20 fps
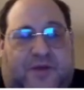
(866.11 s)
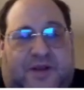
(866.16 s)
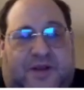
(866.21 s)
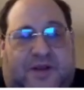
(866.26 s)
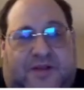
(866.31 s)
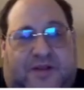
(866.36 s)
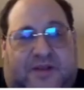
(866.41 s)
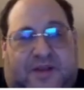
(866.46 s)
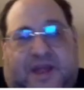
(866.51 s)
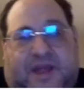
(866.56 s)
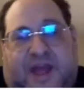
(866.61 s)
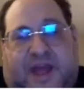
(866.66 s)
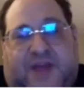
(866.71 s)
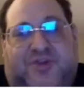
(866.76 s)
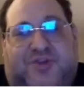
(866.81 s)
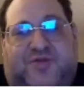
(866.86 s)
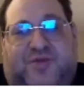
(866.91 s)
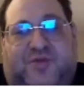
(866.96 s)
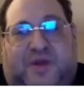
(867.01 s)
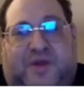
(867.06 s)
write the
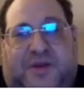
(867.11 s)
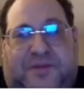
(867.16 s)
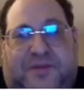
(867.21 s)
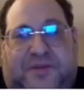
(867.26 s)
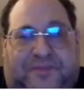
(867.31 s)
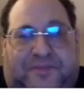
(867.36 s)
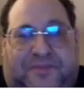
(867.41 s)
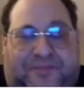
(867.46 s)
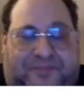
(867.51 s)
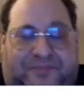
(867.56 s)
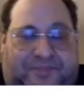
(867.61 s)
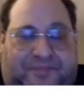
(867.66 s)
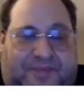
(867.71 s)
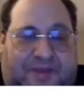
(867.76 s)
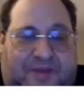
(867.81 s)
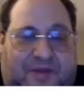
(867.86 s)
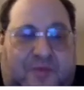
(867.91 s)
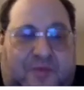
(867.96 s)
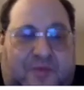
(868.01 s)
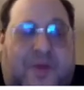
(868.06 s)
actual
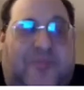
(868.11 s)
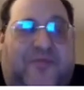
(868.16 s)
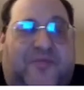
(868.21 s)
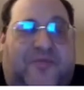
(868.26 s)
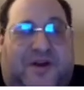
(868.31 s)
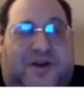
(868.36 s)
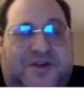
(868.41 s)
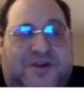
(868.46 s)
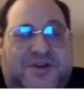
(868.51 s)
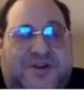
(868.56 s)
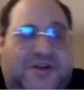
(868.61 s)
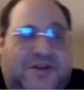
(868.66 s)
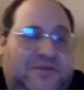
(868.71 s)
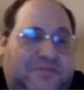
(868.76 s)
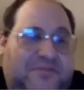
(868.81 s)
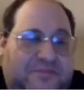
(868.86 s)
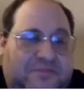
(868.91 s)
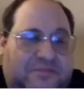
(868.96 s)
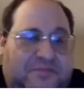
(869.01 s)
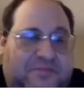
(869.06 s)
web function.